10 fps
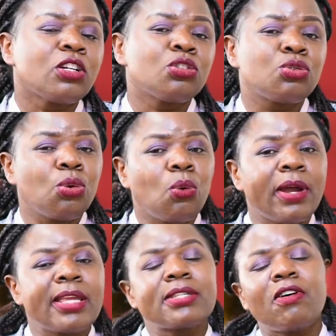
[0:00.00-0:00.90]
2
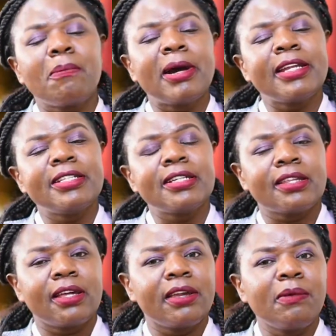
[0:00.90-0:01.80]
ways of managing
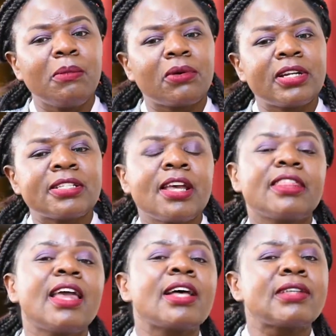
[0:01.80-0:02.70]
the hemorrhoids. There are